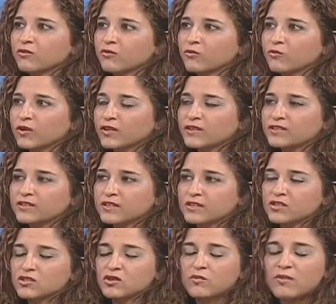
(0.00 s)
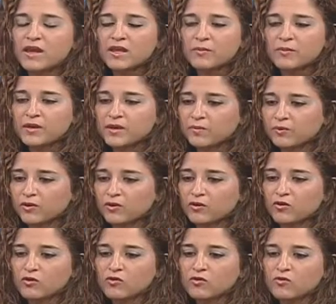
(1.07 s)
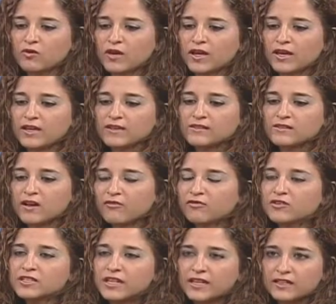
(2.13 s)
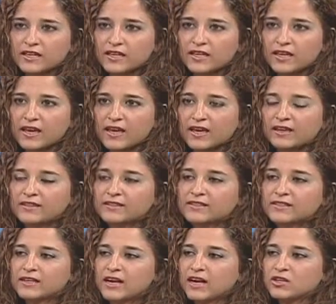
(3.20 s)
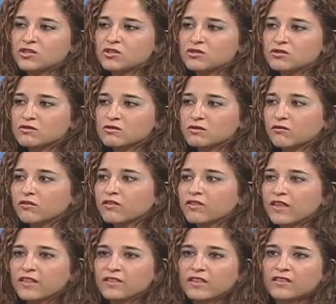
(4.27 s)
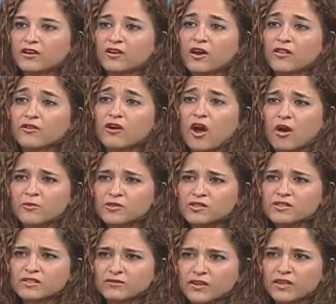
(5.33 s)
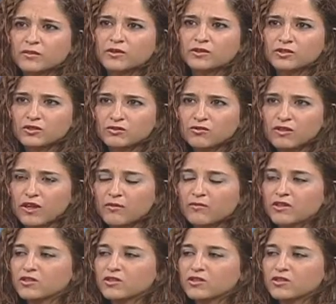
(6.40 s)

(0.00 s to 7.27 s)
We see so many people who suffer daily and don't think that there are other options available to them.